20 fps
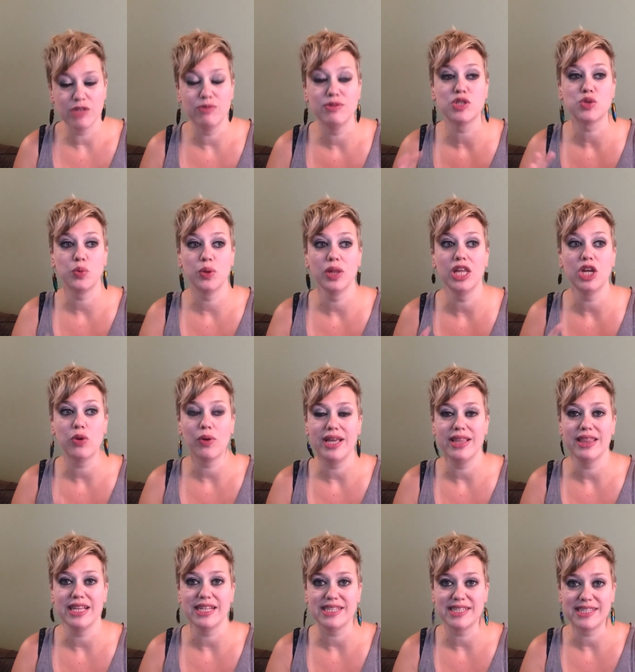It was really
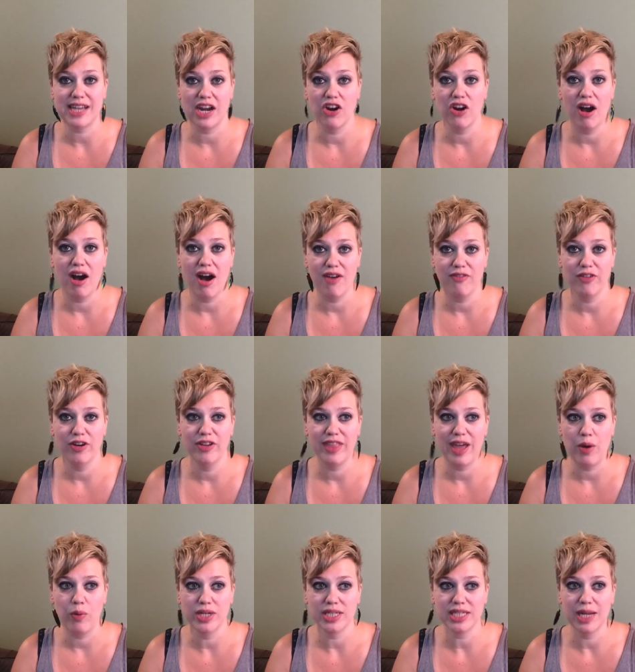great that Sarah offered
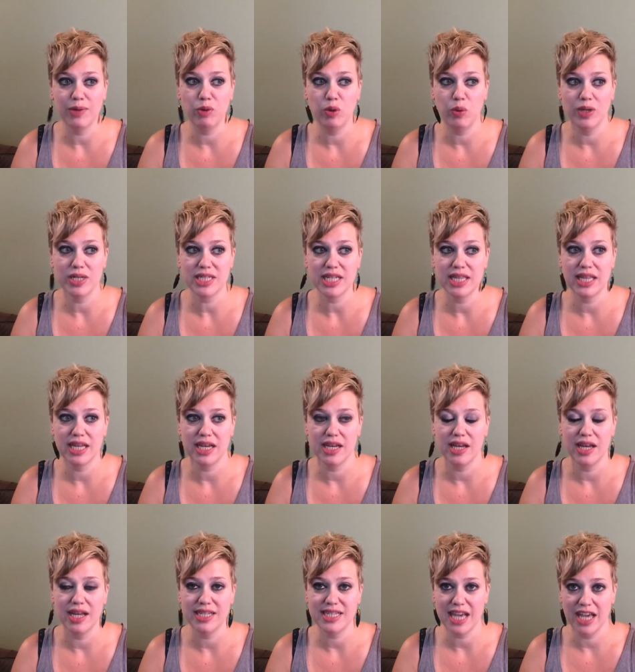that one time we went to
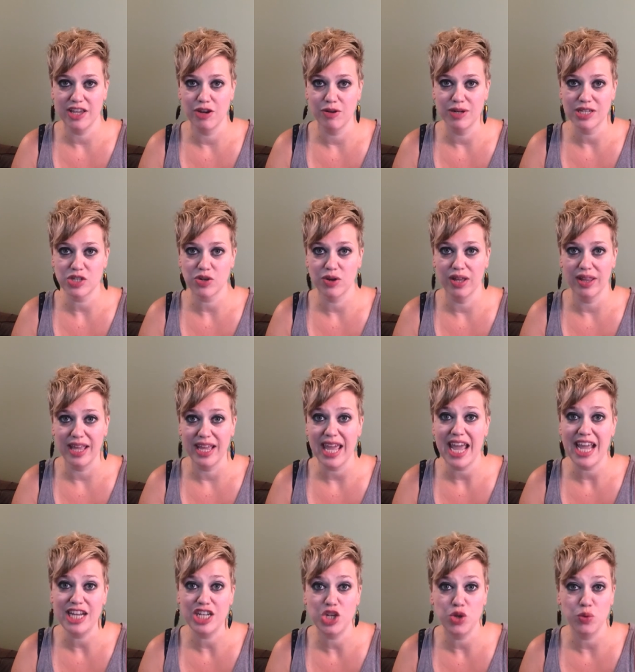the Italian restaurant, like,
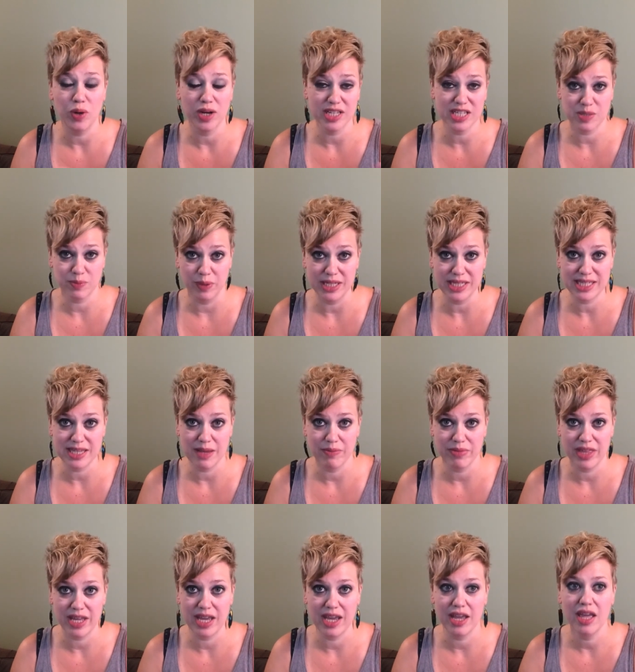hey, do you want to split
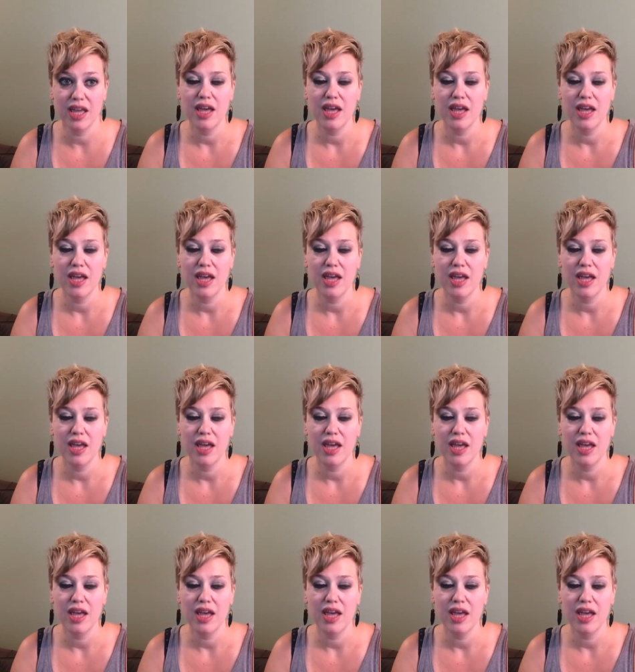something?